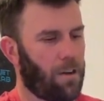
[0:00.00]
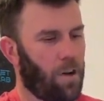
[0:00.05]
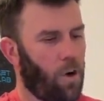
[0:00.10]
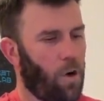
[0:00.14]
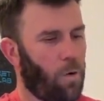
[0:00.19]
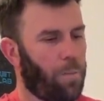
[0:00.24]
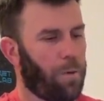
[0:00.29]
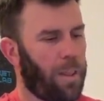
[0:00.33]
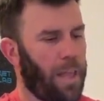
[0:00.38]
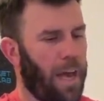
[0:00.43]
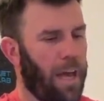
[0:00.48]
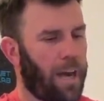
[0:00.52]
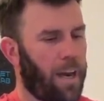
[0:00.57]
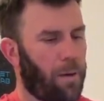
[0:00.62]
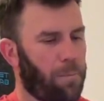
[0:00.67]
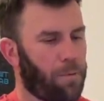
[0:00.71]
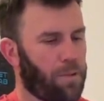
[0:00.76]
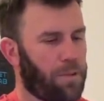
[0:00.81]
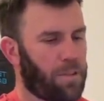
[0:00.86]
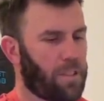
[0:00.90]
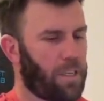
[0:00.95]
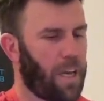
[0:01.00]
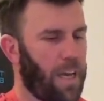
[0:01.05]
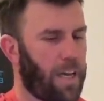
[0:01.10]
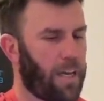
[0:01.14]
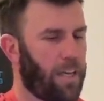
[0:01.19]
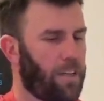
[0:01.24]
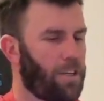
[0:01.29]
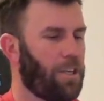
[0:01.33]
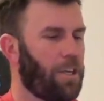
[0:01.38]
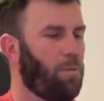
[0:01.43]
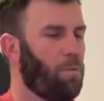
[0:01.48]
open that up with
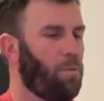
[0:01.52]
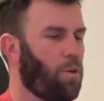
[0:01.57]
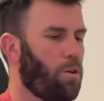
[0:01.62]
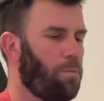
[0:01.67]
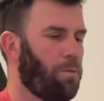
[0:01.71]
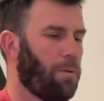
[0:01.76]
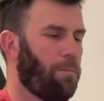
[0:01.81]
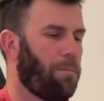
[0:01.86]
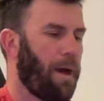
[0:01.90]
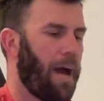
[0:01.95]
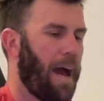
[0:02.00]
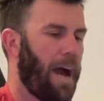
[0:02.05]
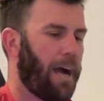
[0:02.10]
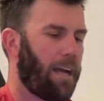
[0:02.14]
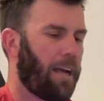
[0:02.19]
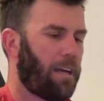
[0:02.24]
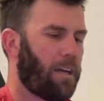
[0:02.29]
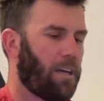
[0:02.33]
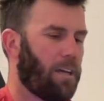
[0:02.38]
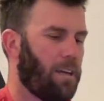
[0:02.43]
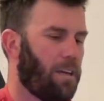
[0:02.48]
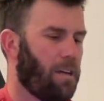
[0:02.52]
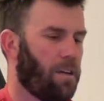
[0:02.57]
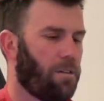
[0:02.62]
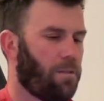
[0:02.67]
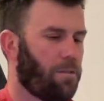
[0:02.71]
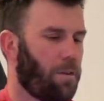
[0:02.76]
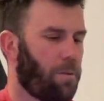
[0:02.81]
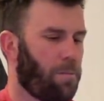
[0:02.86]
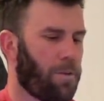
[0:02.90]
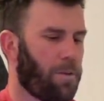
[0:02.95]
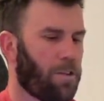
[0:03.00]
Sage. He will be back
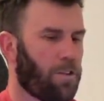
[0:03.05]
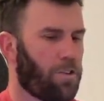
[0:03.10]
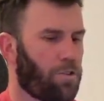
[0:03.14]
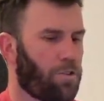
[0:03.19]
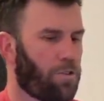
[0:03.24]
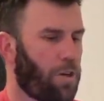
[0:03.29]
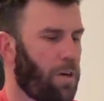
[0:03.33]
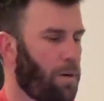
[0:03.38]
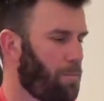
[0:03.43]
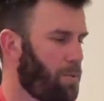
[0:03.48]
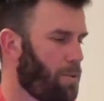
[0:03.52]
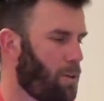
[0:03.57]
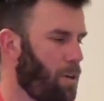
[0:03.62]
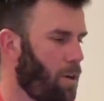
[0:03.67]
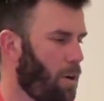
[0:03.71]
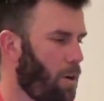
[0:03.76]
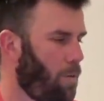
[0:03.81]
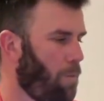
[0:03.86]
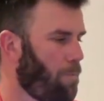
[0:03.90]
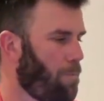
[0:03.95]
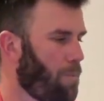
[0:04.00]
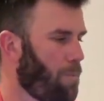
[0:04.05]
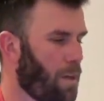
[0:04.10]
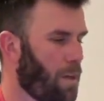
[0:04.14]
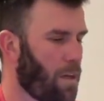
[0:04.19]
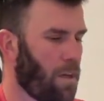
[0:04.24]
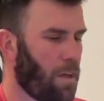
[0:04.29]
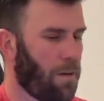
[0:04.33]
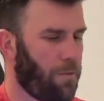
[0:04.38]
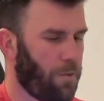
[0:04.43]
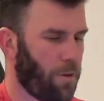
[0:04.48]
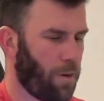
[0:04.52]
from his trip. So
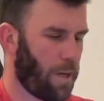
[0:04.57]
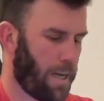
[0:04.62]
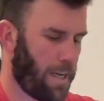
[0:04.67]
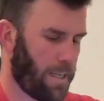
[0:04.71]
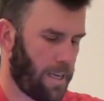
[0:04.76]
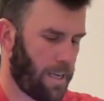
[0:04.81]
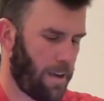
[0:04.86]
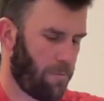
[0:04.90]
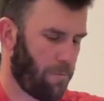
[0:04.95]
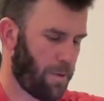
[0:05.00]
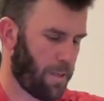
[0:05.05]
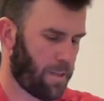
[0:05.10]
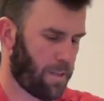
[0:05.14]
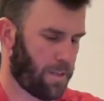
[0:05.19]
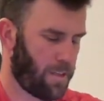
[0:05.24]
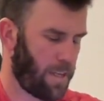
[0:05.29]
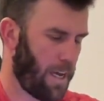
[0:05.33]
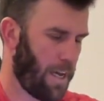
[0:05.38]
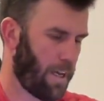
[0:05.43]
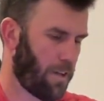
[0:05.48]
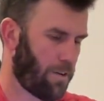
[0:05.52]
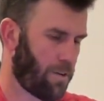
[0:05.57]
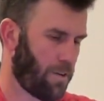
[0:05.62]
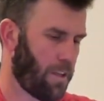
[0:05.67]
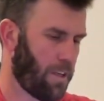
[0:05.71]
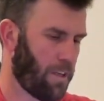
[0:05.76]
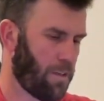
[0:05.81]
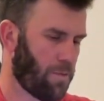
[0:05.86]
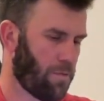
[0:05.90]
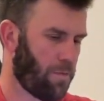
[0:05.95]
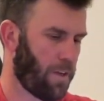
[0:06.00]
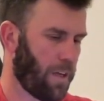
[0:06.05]
if you guys have missed Sage in
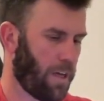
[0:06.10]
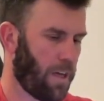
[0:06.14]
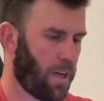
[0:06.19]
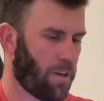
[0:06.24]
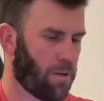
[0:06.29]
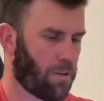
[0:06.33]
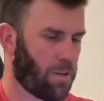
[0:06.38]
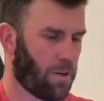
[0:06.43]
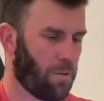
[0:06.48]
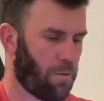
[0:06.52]
these videos,